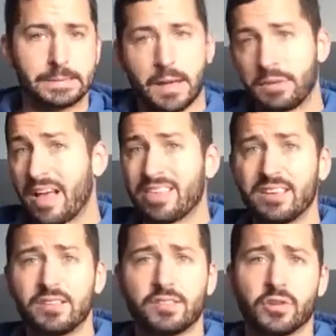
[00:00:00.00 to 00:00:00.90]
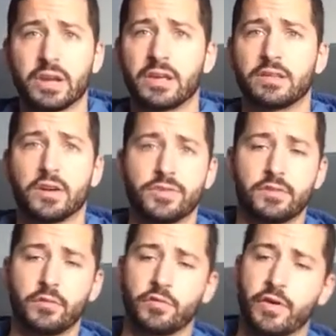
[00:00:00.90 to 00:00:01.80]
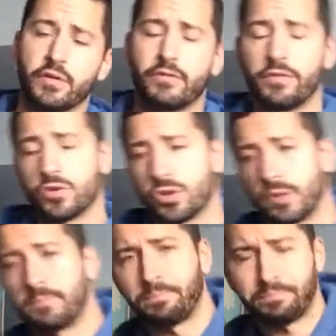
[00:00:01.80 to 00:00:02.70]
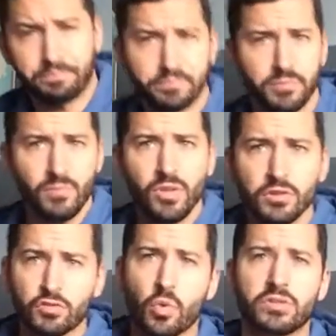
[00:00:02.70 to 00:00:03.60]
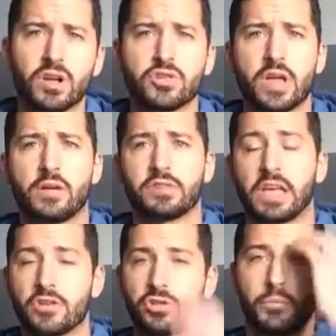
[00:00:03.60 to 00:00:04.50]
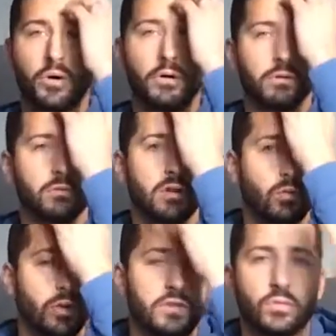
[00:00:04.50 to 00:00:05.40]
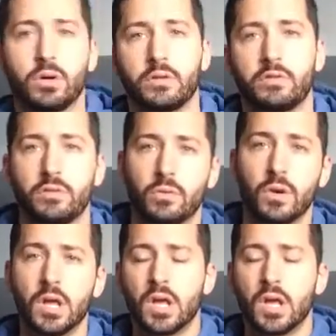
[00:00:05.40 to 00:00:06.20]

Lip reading: I think he's still going to get touches. He was very efficient, scoring touchdowns and catching the ball in weeks 1, 2.